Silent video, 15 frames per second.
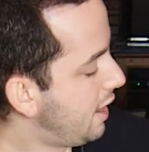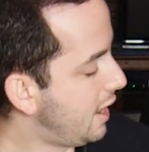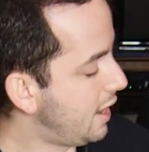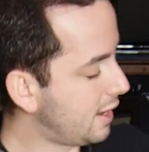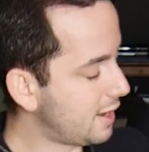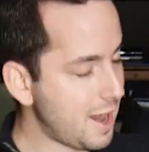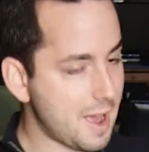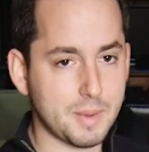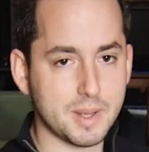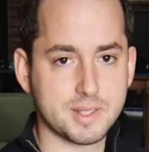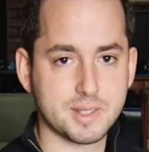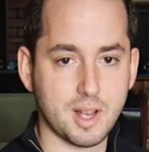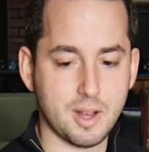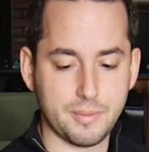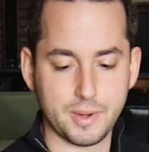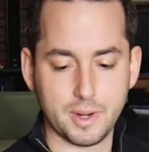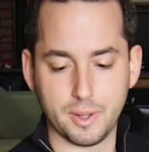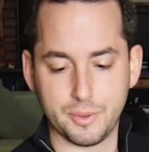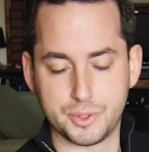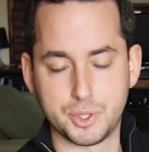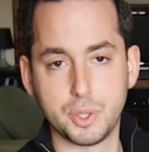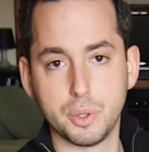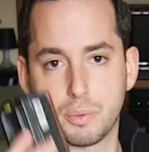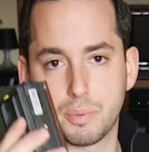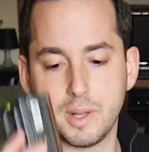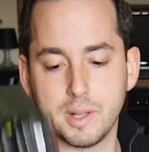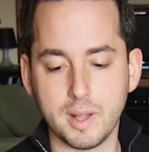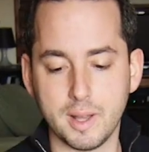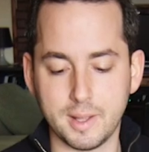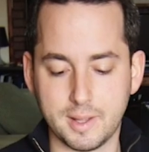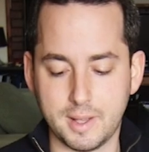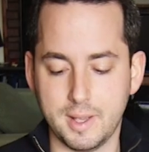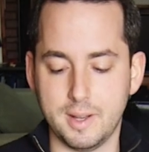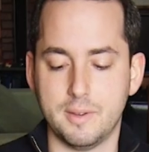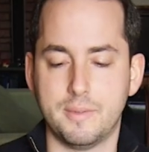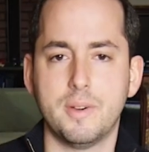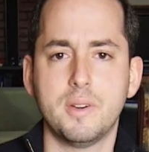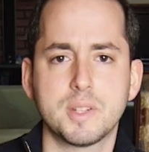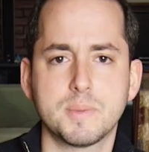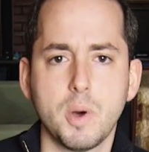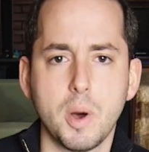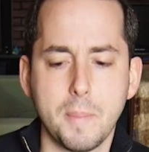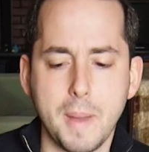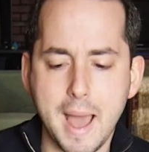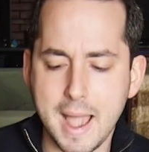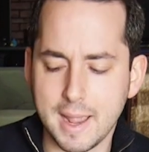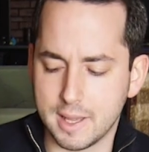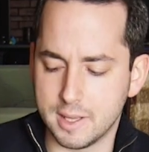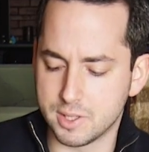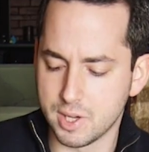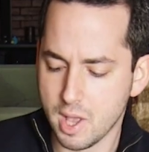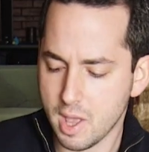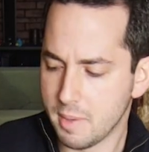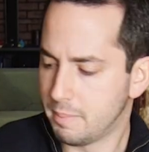and I can have myself, you know, 2 or 3 light kit in a very small package.